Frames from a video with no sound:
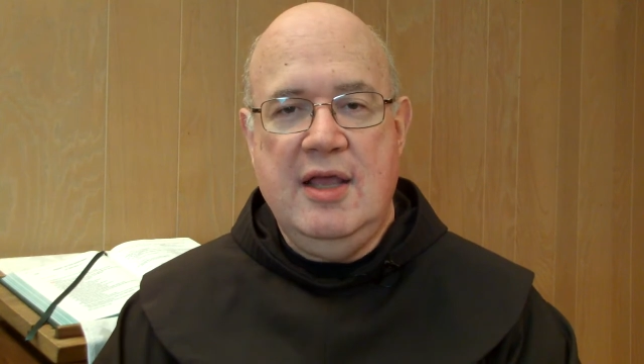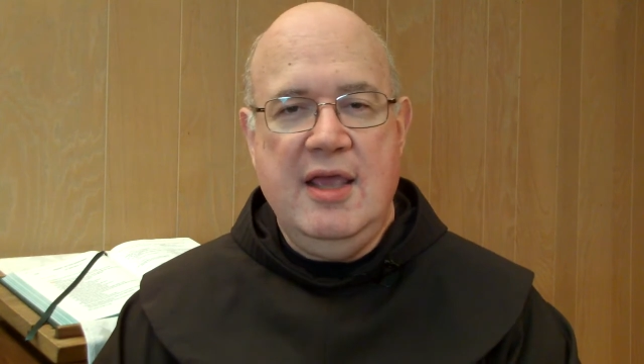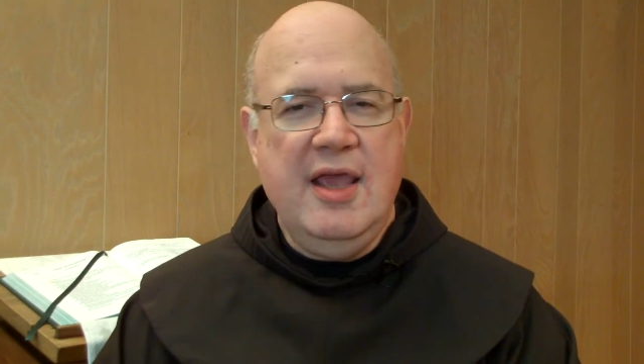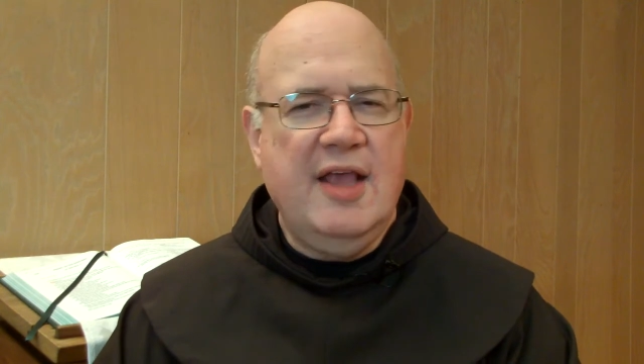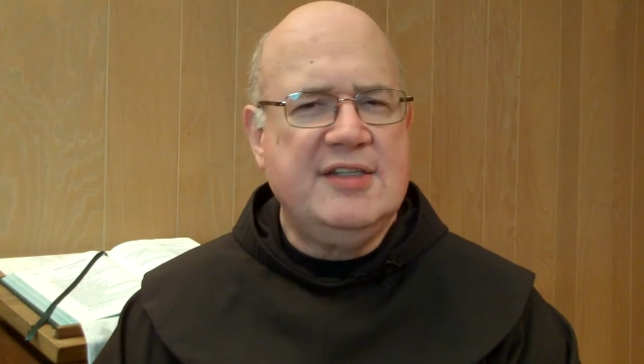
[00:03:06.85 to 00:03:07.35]

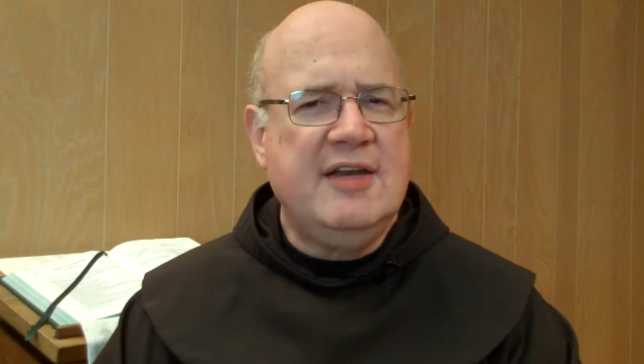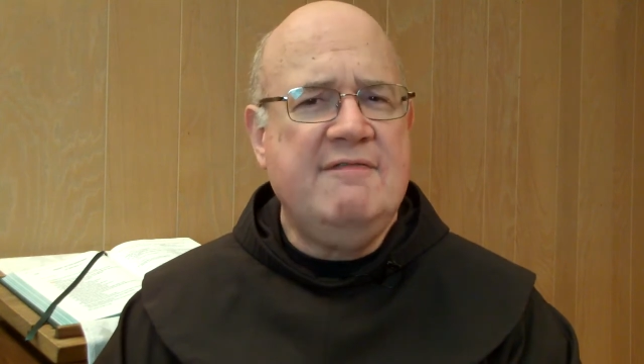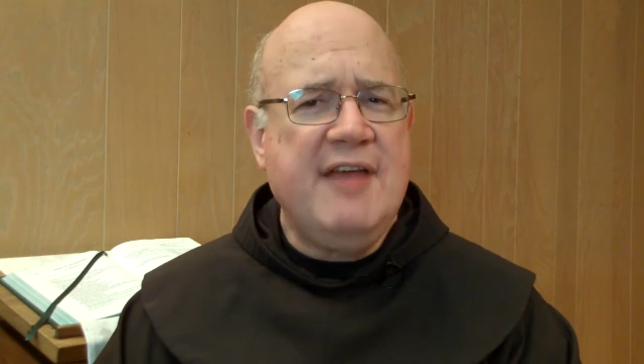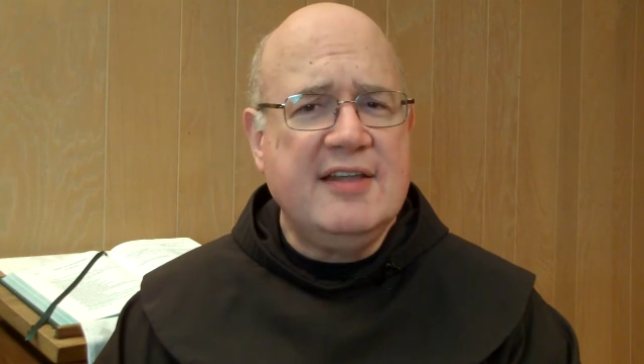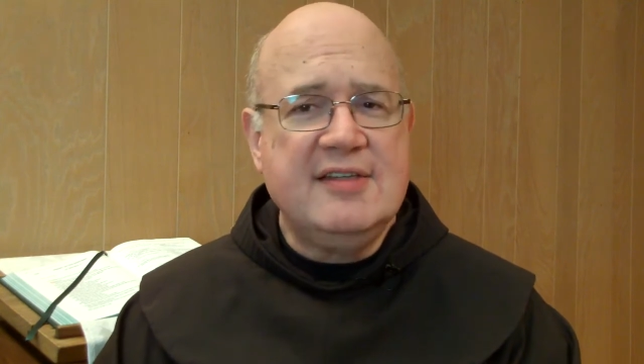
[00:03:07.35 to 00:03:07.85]
He has
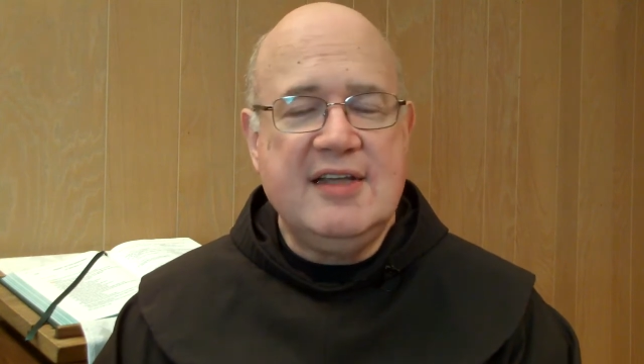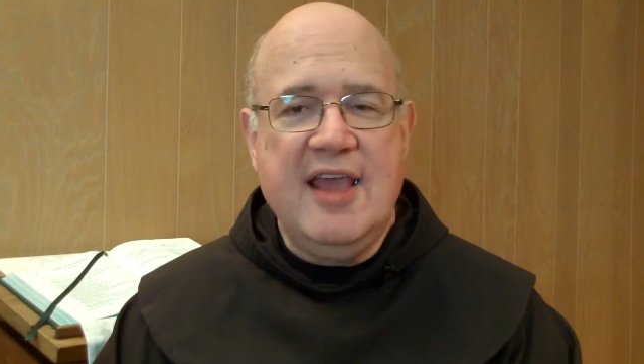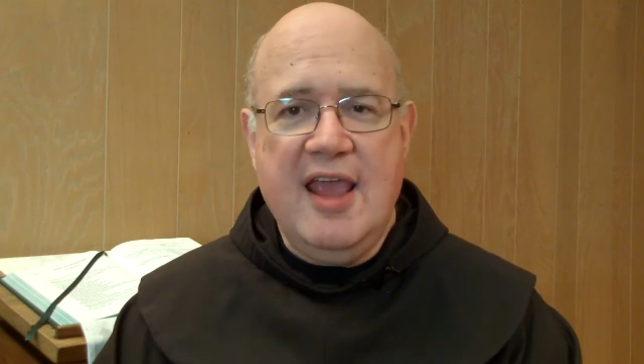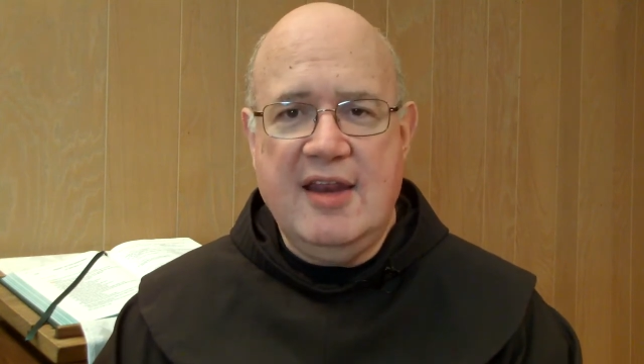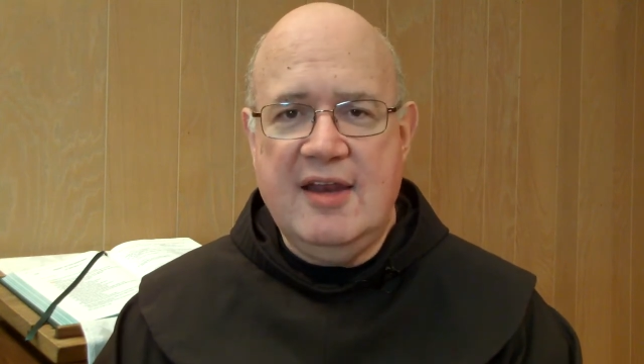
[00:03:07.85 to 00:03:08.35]

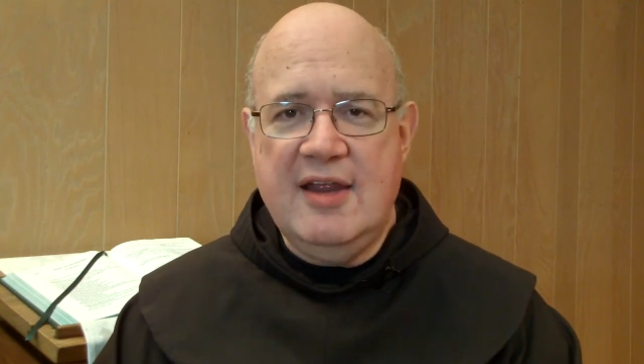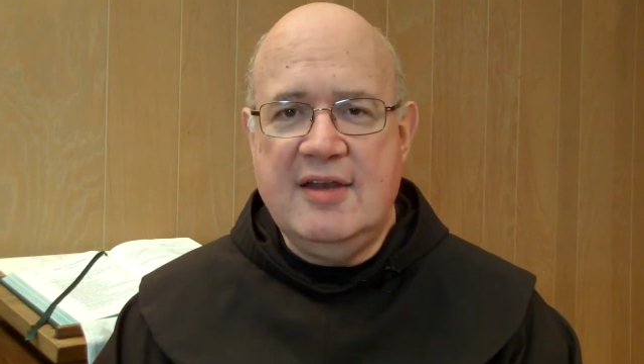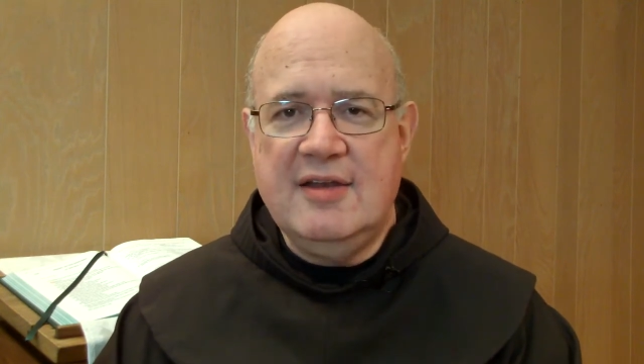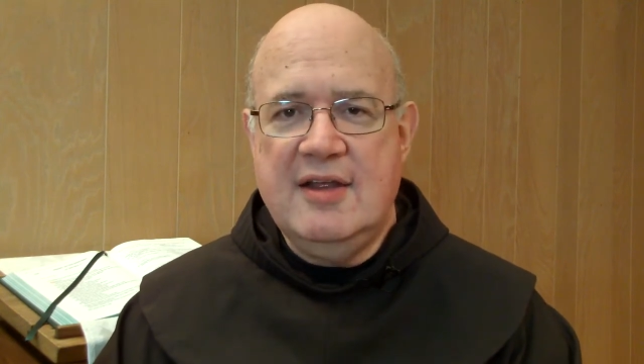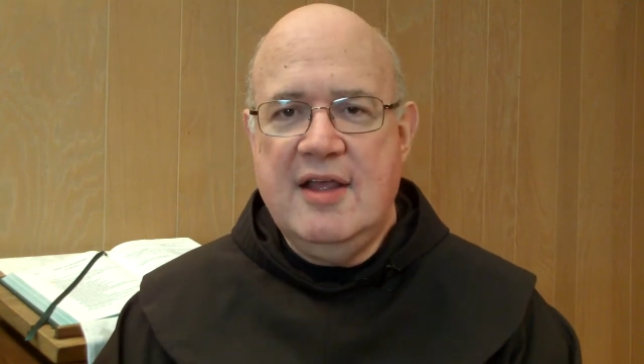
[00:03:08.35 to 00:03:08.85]
investigated it.